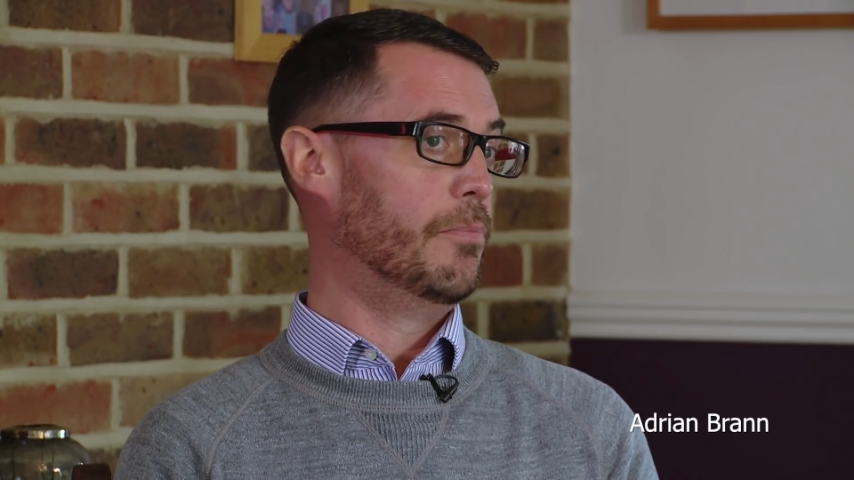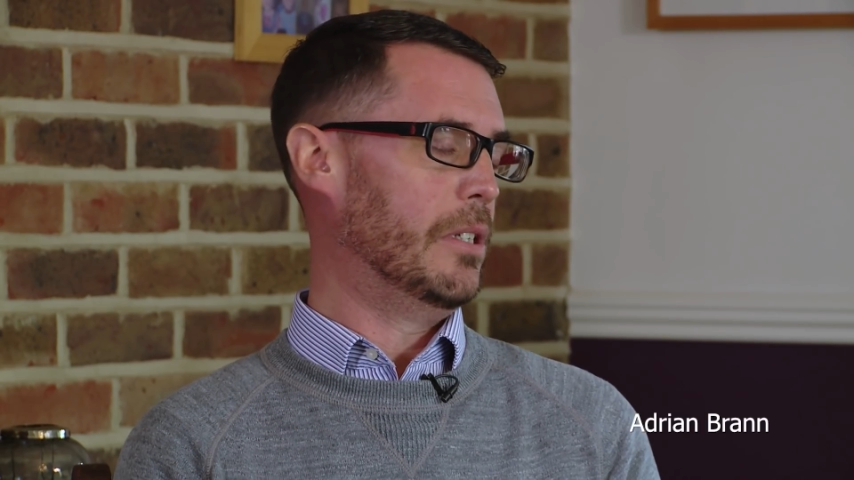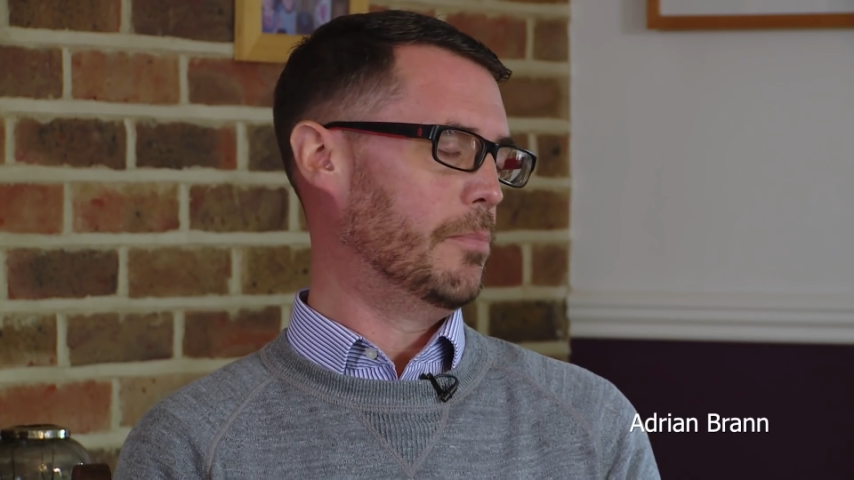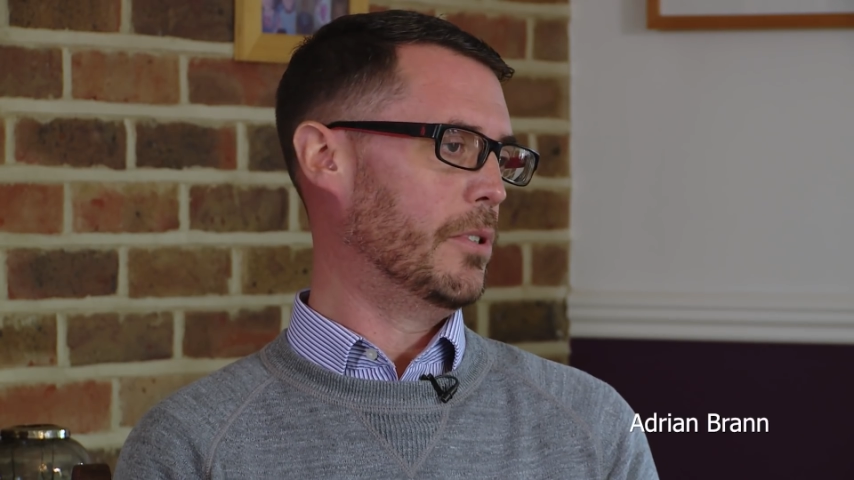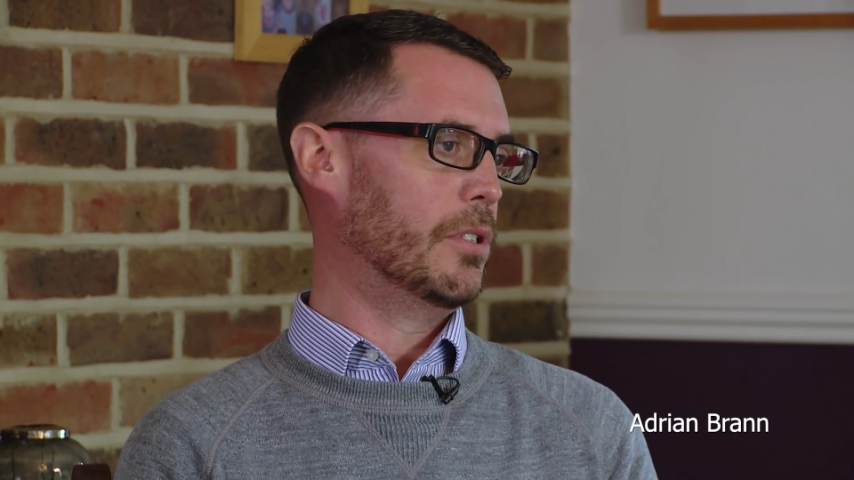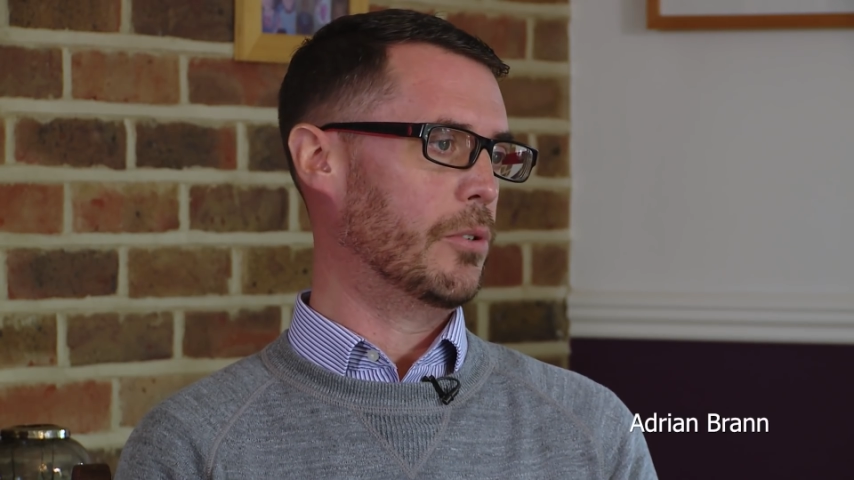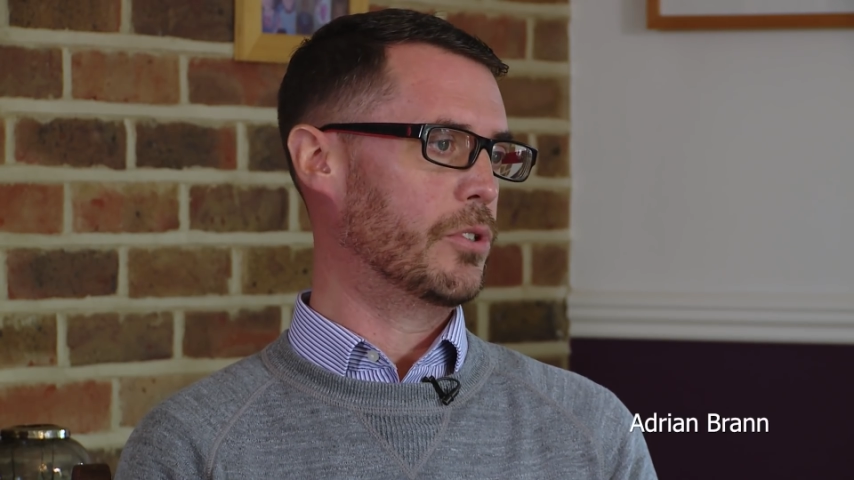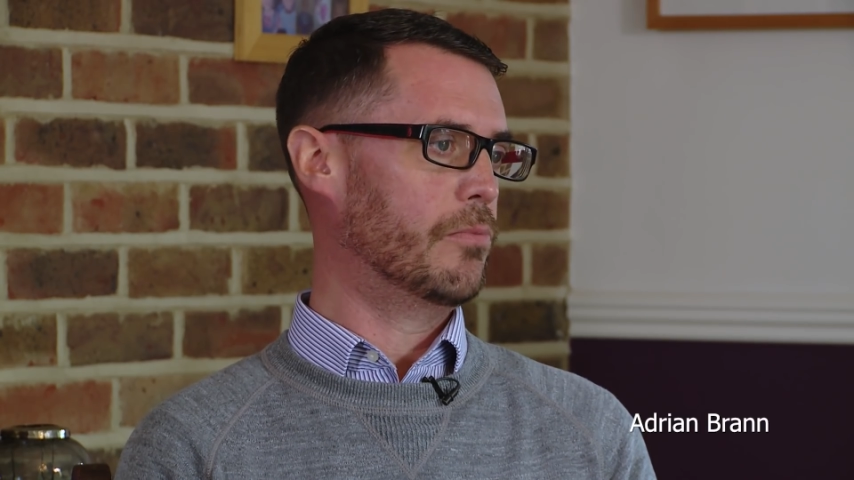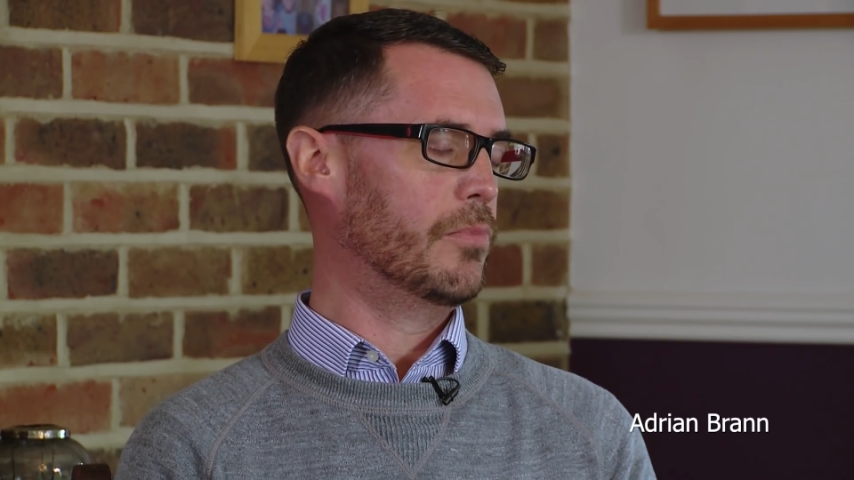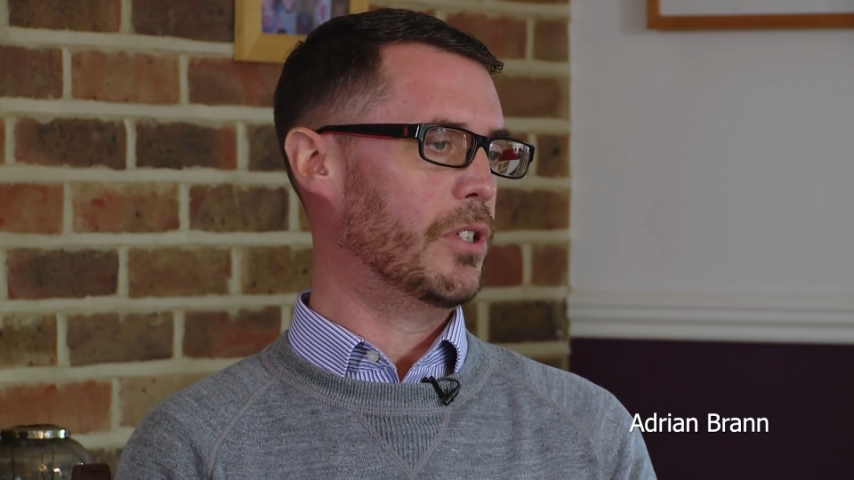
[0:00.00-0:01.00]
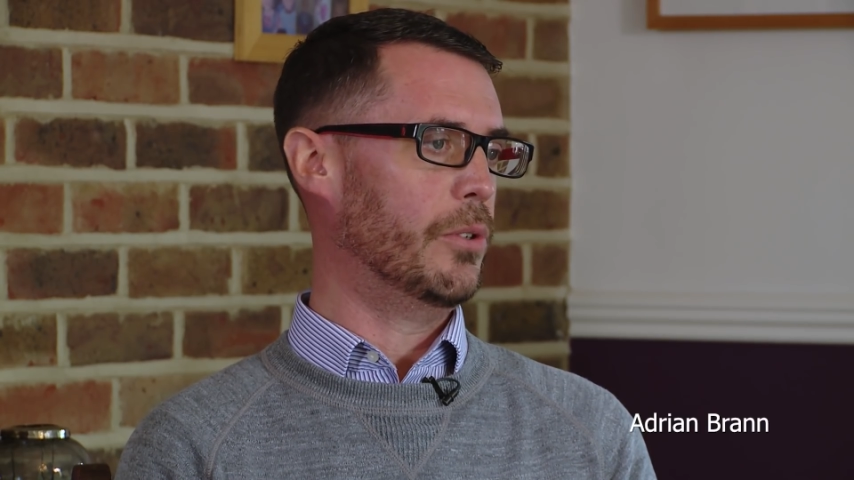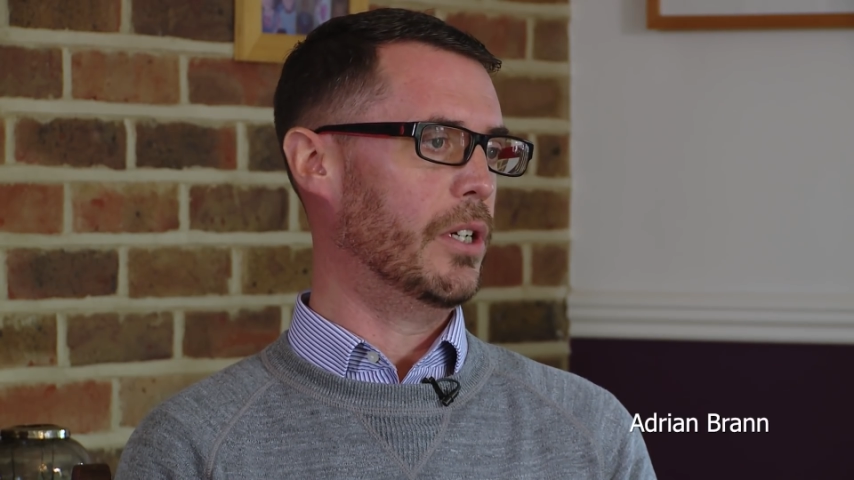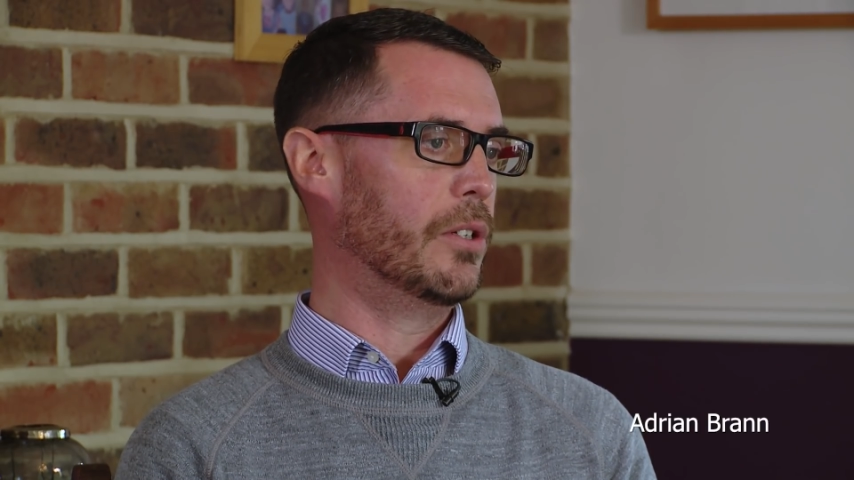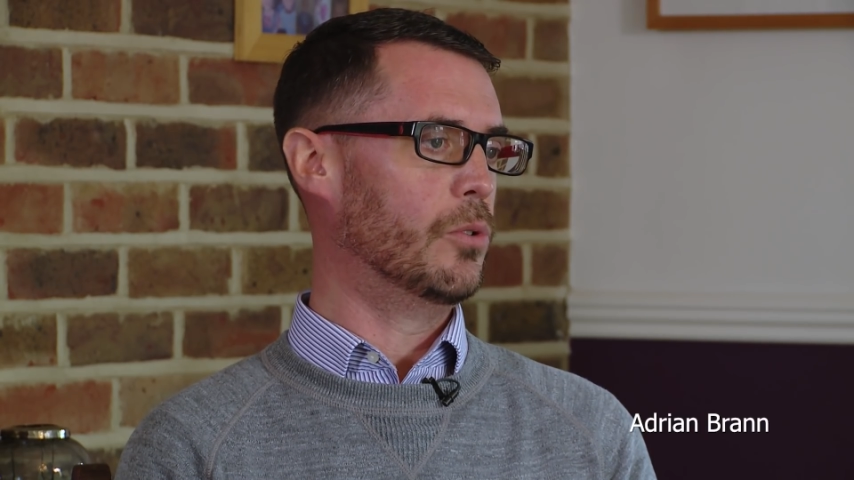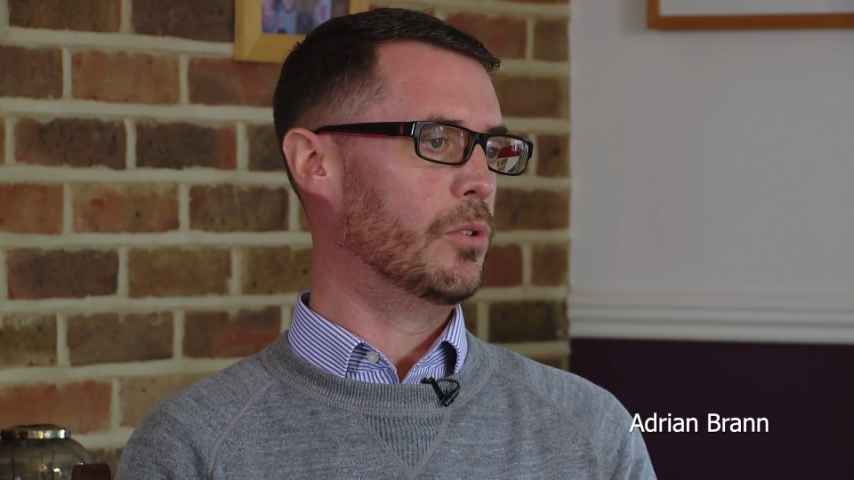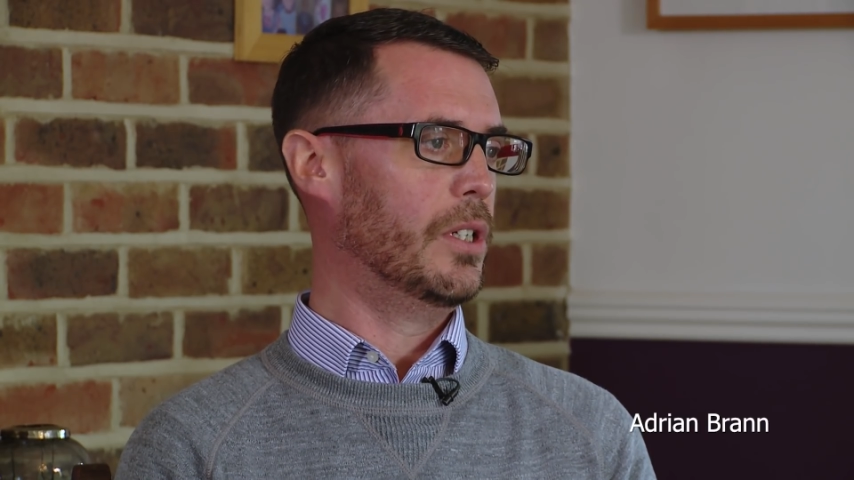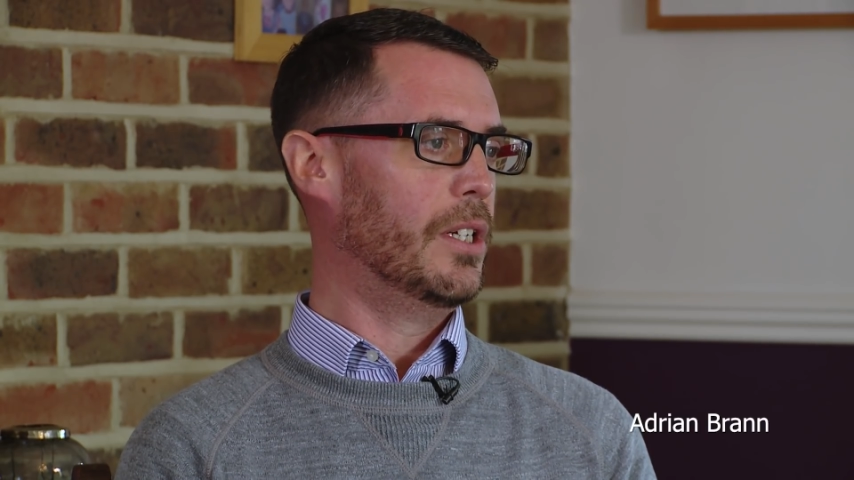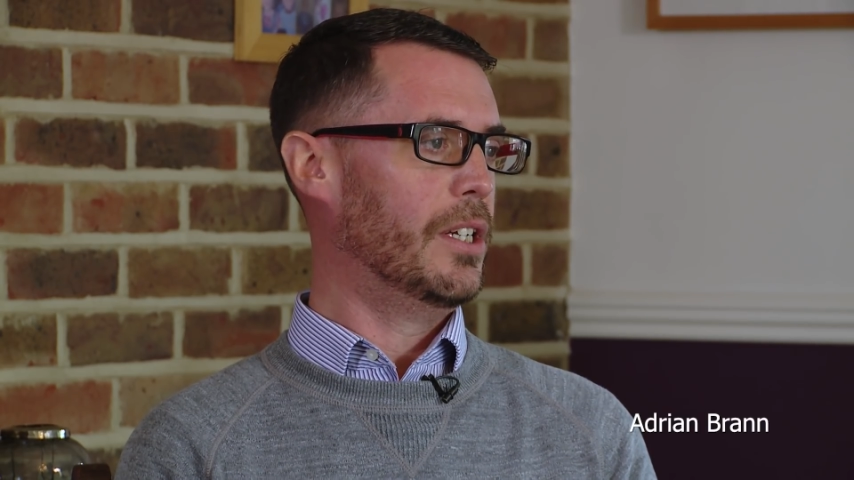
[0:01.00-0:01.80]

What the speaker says: that's because I was so young, or